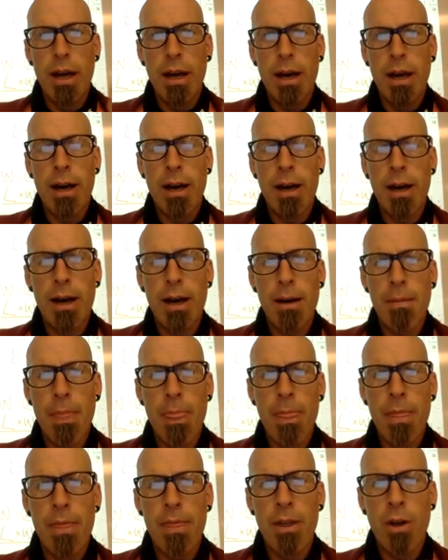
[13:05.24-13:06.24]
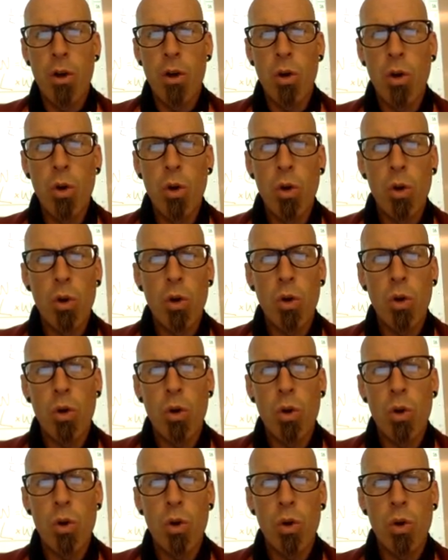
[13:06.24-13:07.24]
The whole
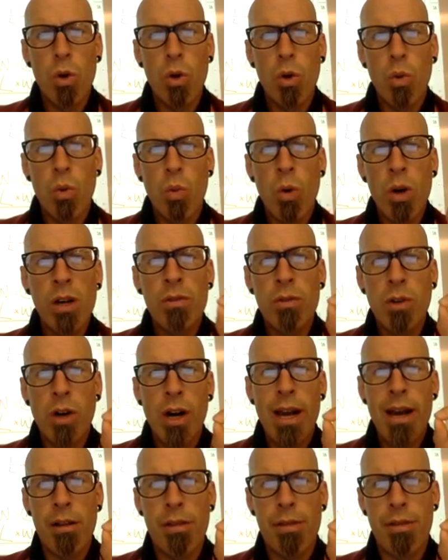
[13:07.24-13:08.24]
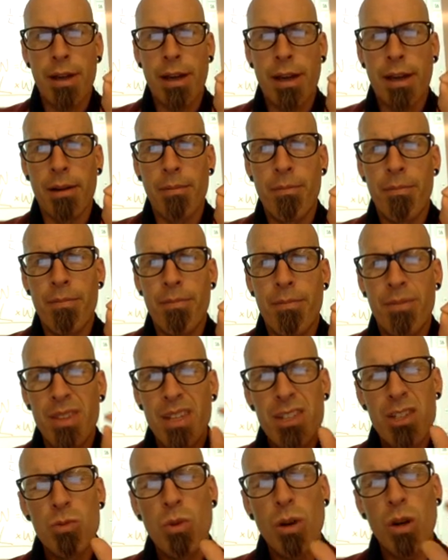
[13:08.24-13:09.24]
1 over L thing,
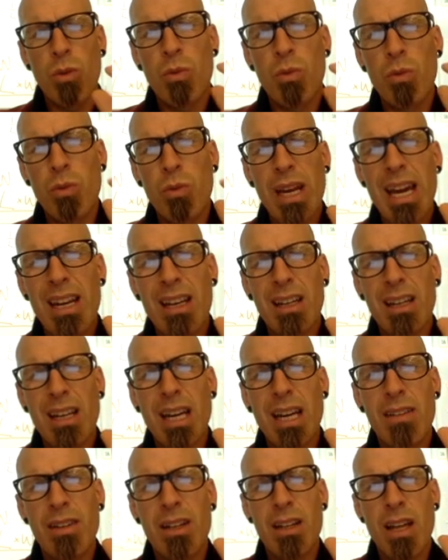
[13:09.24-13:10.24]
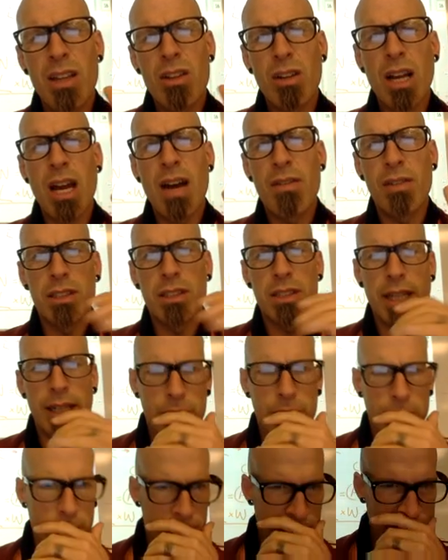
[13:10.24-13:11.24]
this is where we had kind of another
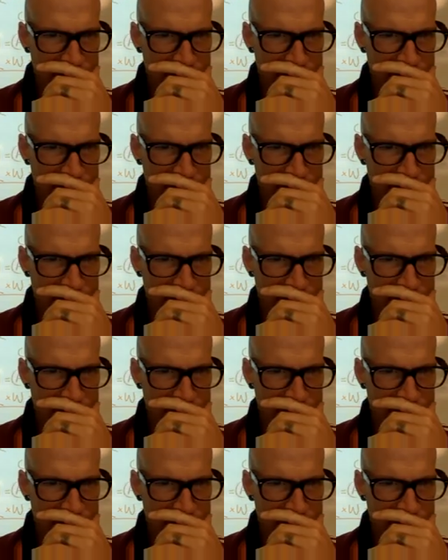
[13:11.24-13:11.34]
conversation.